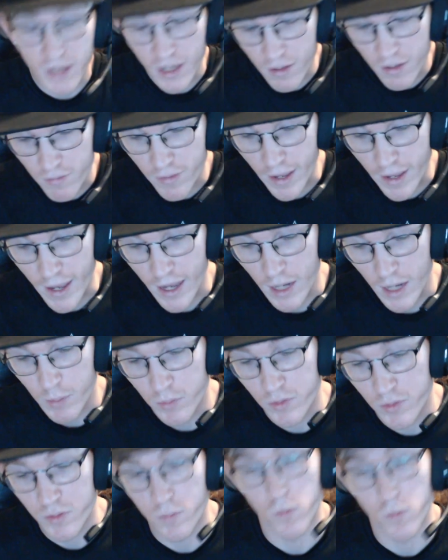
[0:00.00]
give
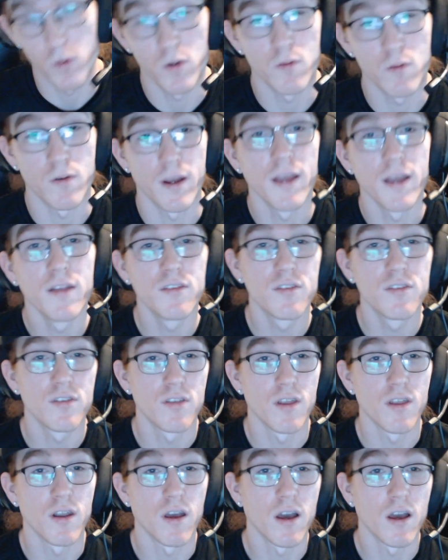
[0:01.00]
animals more rights
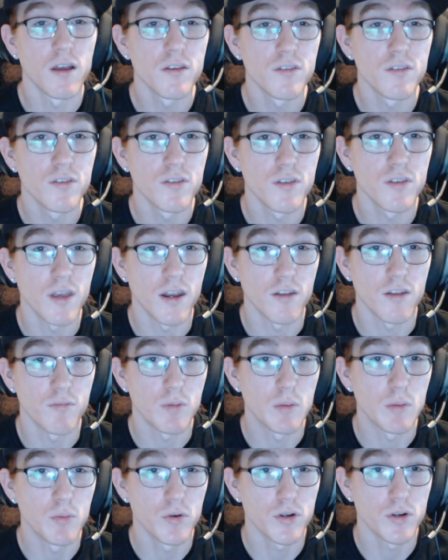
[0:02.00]
than us. And if
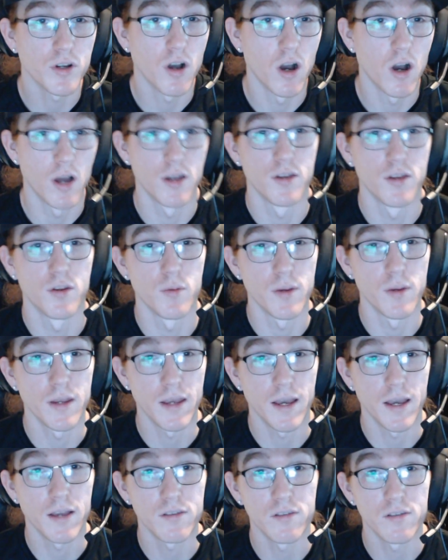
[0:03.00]
people are caught doing
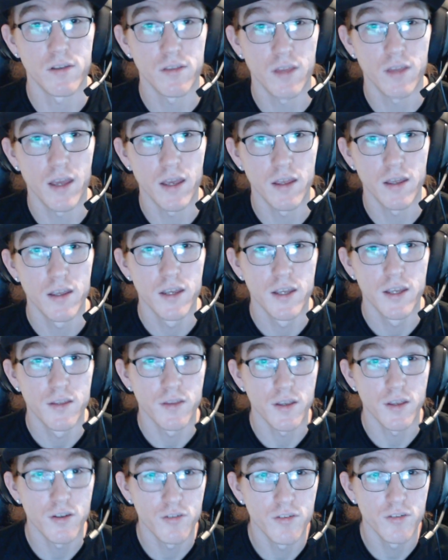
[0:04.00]
acts like that,
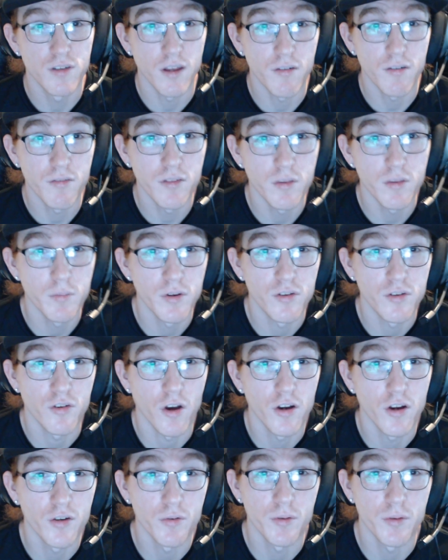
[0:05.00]
they should definitely be
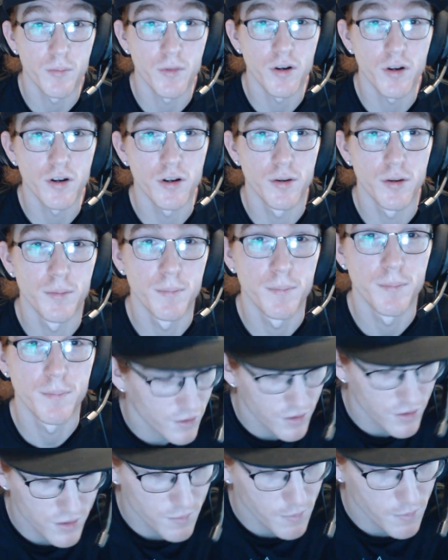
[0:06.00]
charged with murder. Like, it
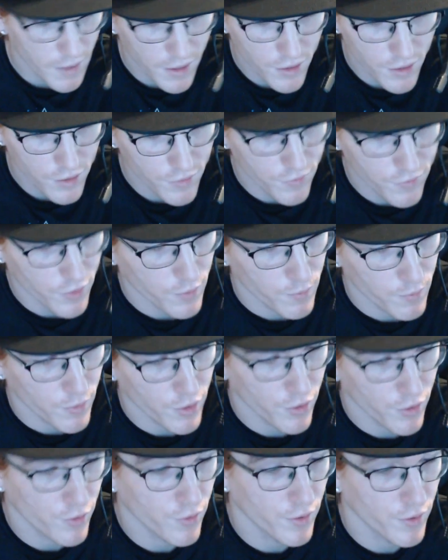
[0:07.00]
doesn't matter if you're
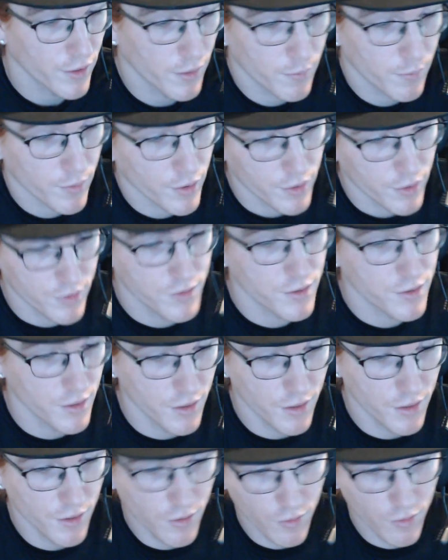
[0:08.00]
murdering a
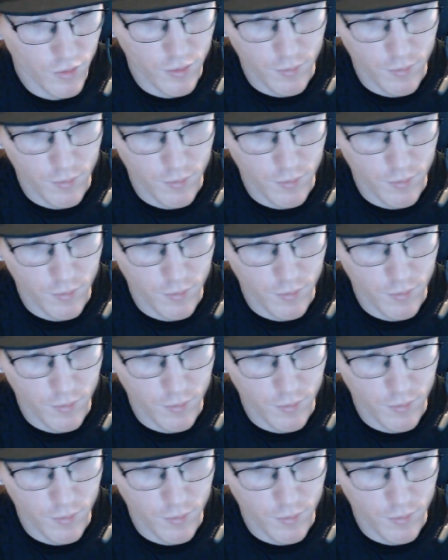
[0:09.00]
person